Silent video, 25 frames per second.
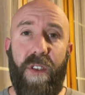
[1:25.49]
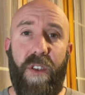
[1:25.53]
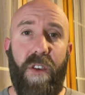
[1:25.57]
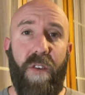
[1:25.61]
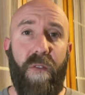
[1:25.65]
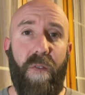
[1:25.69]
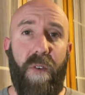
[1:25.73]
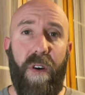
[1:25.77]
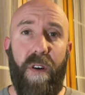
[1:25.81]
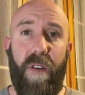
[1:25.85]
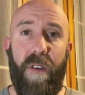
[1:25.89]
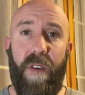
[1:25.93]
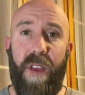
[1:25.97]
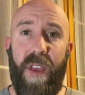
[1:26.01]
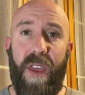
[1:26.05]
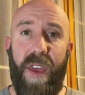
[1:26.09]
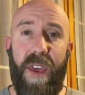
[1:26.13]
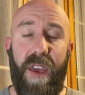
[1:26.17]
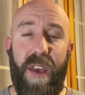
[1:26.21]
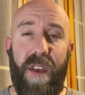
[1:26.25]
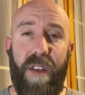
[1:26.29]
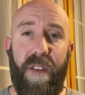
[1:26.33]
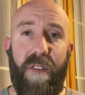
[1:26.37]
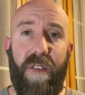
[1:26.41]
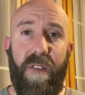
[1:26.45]
200
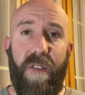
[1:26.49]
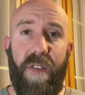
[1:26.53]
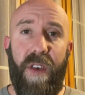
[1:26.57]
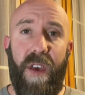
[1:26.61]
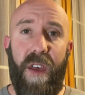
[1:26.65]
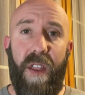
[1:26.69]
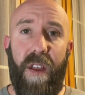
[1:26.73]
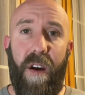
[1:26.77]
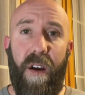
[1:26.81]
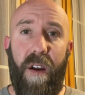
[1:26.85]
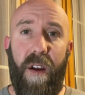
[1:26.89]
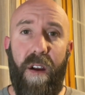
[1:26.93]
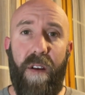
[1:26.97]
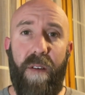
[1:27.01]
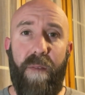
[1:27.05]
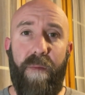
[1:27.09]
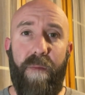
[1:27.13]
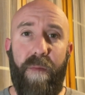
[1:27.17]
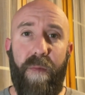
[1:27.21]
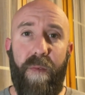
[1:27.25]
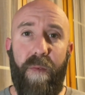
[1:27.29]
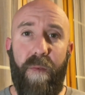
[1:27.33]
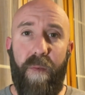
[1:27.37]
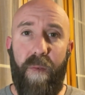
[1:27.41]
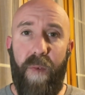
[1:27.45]
kids that
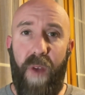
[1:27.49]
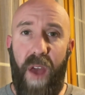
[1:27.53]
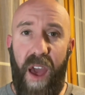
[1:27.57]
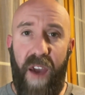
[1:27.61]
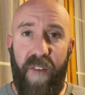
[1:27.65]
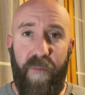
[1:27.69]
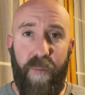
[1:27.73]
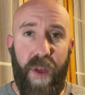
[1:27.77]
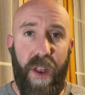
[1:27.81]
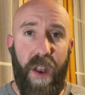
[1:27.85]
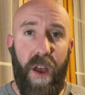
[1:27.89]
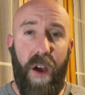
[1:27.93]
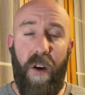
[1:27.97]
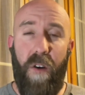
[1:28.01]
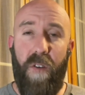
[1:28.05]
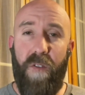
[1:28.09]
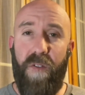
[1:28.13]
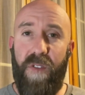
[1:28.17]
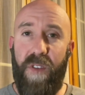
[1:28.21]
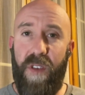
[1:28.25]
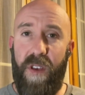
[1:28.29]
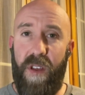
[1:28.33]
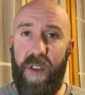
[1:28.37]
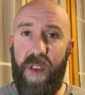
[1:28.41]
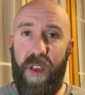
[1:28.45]
have been
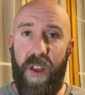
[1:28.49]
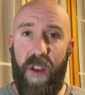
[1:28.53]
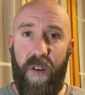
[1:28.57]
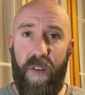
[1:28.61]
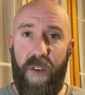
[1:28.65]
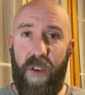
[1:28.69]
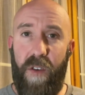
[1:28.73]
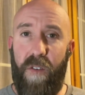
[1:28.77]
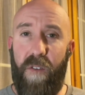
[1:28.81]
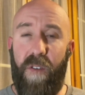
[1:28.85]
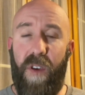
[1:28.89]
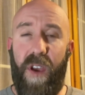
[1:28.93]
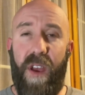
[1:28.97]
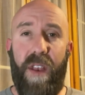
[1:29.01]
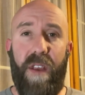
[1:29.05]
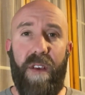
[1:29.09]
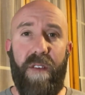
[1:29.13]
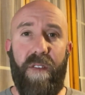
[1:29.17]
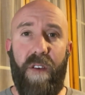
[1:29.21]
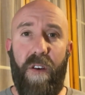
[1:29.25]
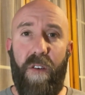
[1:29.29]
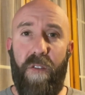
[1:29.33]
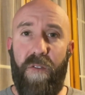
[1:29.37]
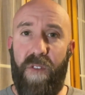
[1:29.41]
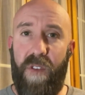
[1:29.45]
hosted. Ukraine does
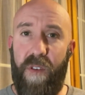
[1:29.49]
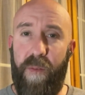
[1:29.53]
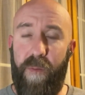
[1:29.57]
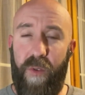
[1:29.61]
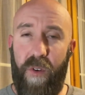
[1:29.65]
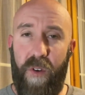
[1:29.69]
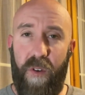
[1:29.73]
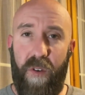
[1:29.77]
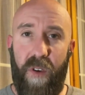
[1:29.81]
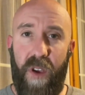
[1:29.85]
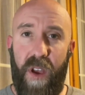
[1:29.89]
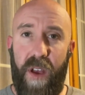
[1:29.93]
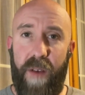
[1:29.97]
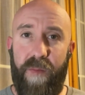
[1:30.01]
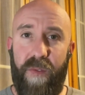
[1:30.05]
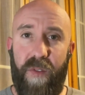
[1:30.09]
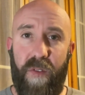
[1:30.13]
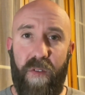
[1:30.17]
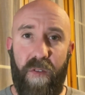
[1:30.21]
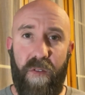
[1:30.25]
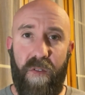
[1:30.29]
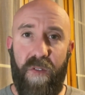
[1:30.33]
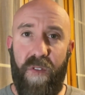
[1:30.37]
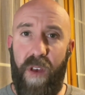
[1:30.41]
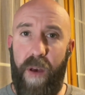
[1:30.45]
hosting programs
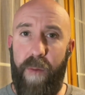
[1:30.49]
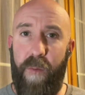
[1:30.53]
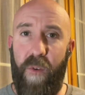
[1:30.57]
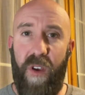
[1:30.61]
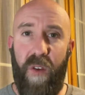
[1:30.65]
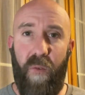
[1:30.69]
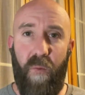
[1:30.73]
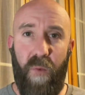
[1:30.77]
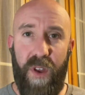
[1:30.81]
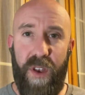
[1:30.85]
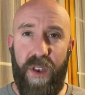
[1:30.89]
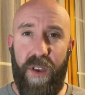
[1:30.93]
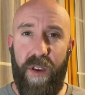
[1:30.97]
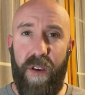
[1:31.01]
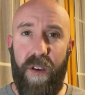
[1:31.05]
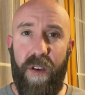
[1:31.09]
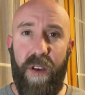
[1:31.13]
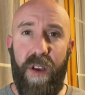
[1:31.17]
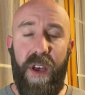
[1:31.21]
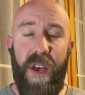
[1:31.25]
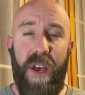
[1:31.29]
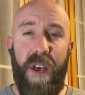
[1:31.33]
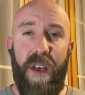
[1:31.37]
through summer and winter.